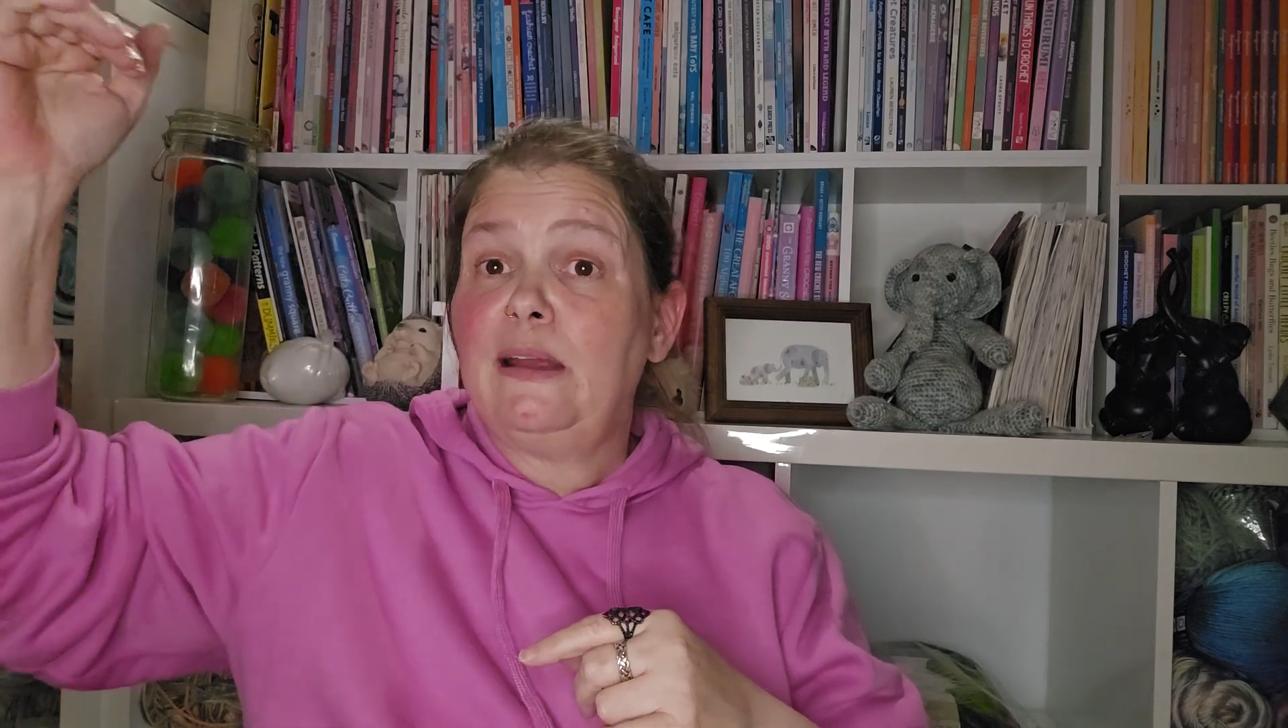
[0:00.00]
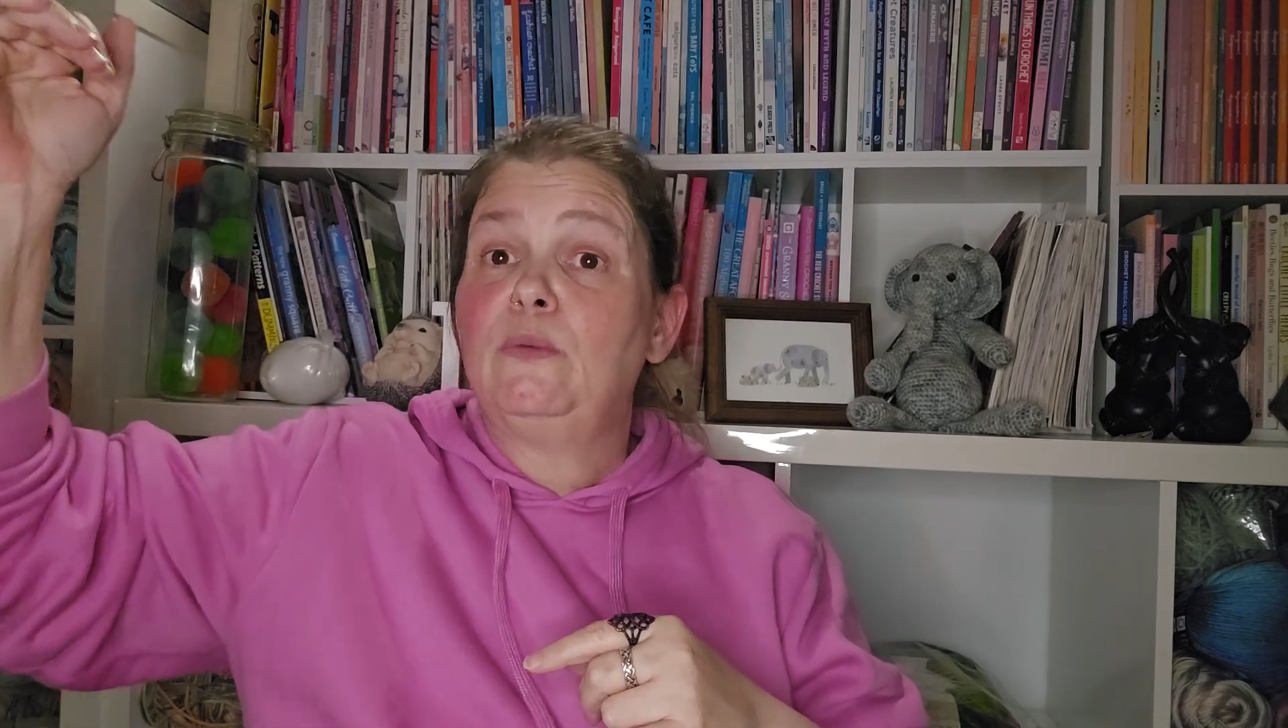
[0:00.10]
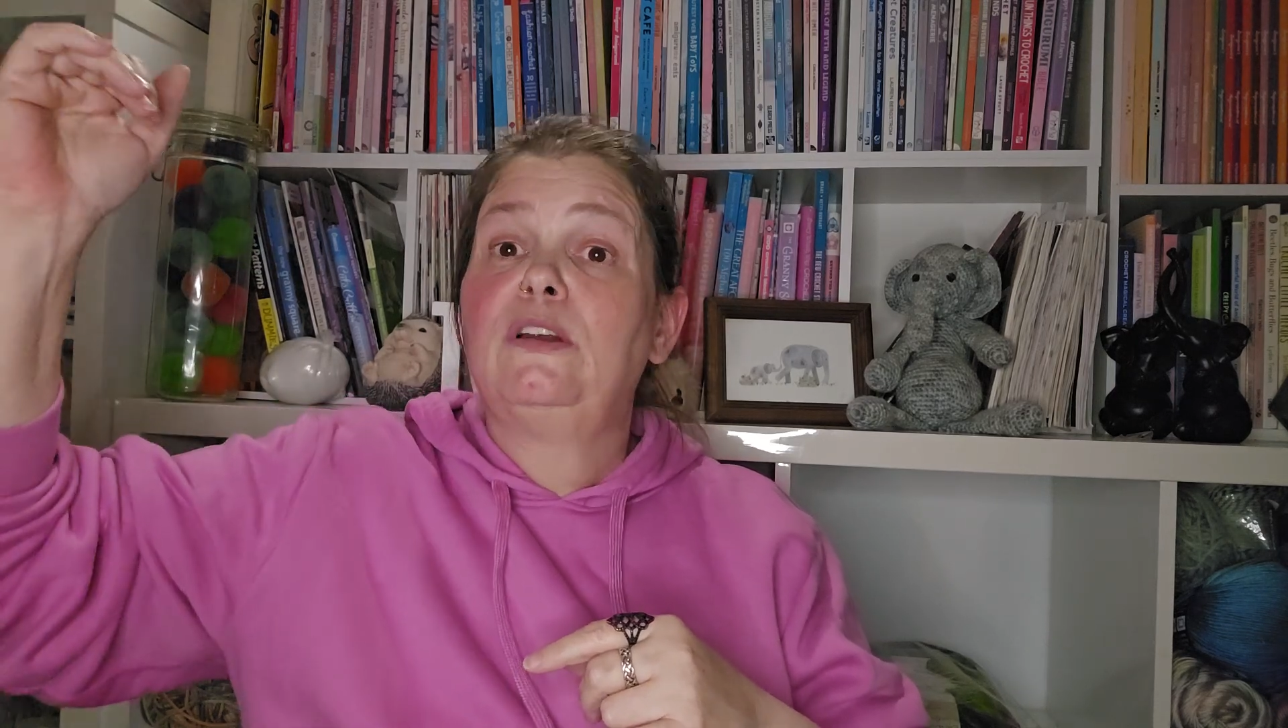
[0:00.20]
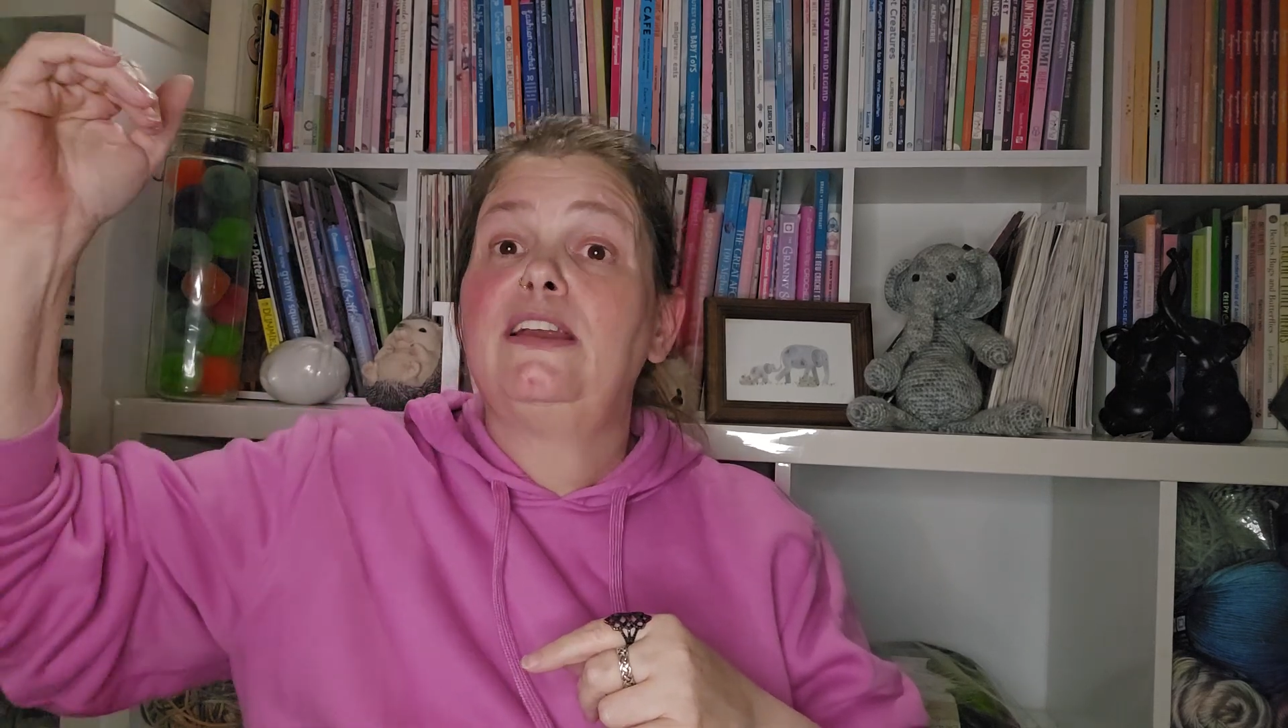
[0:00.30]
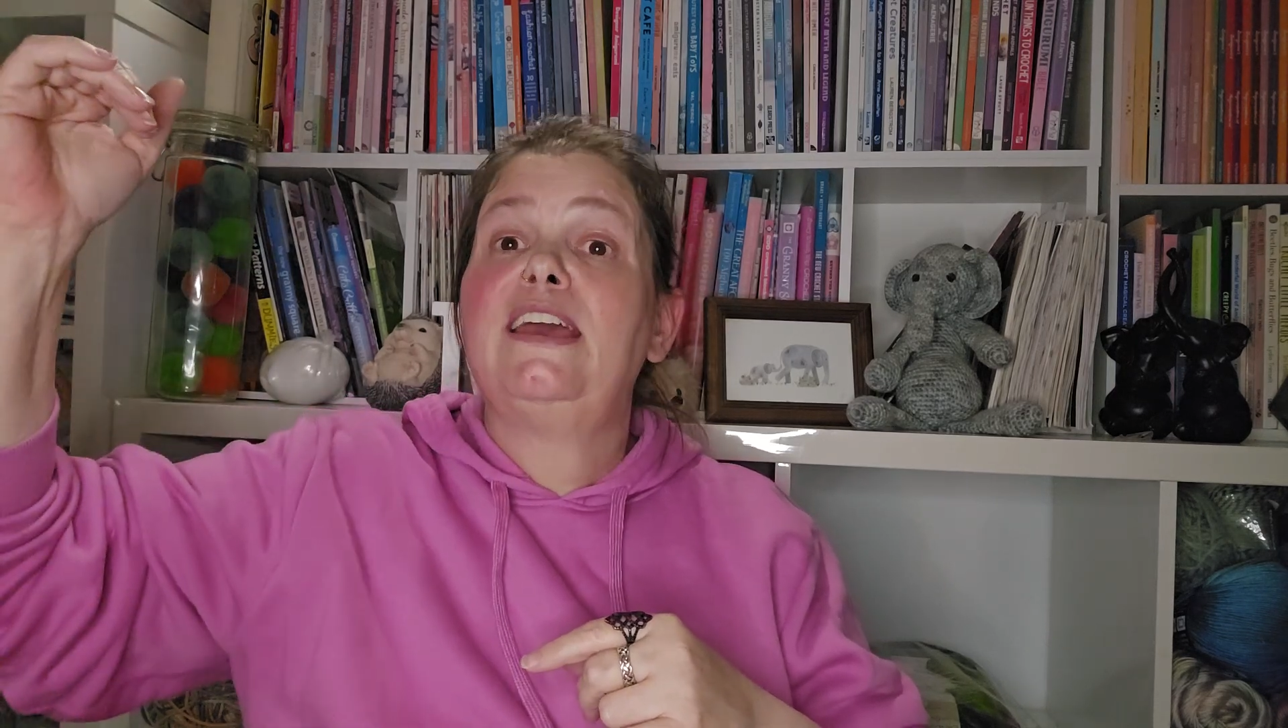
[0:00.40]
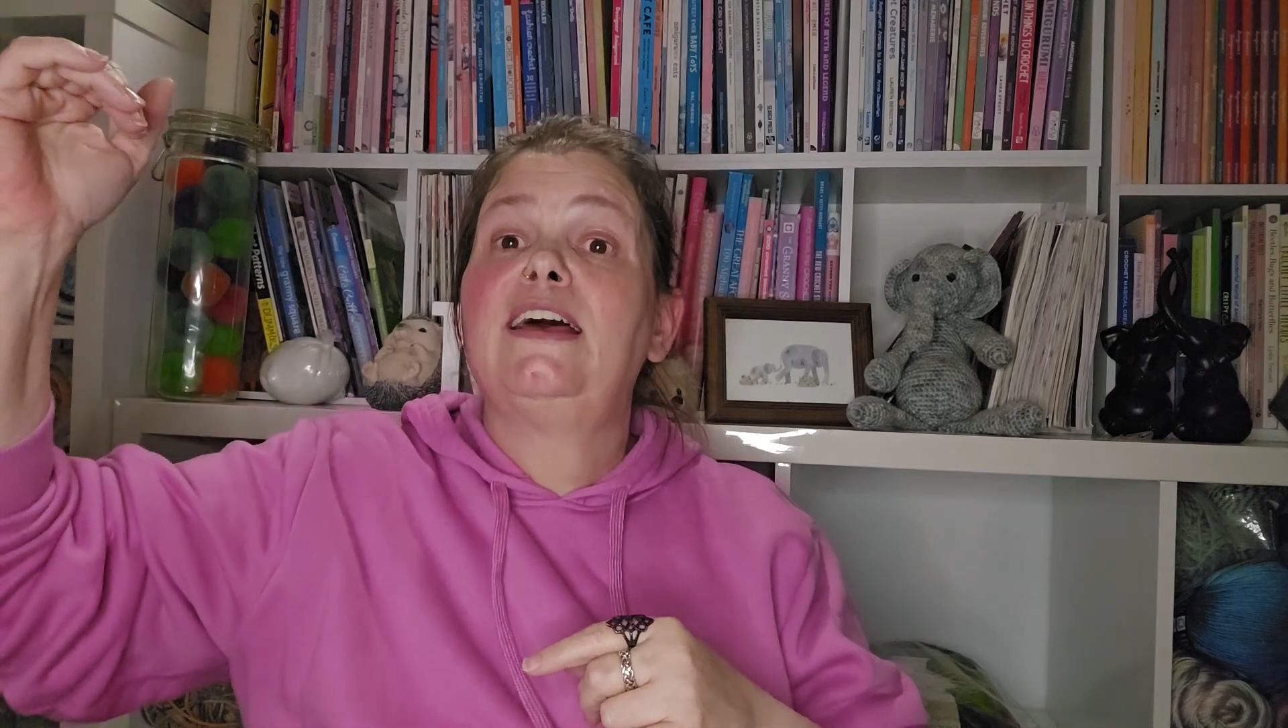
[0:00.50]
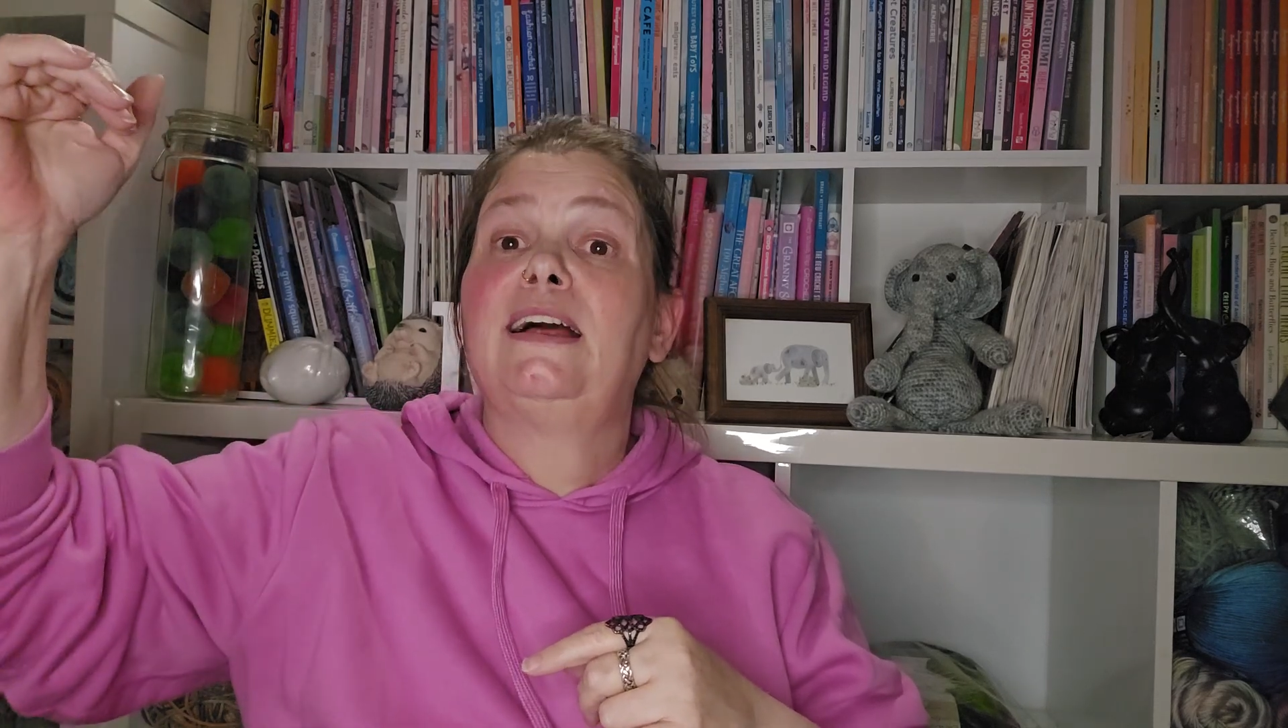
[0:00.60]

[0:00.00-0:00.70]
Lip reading: wouldn't get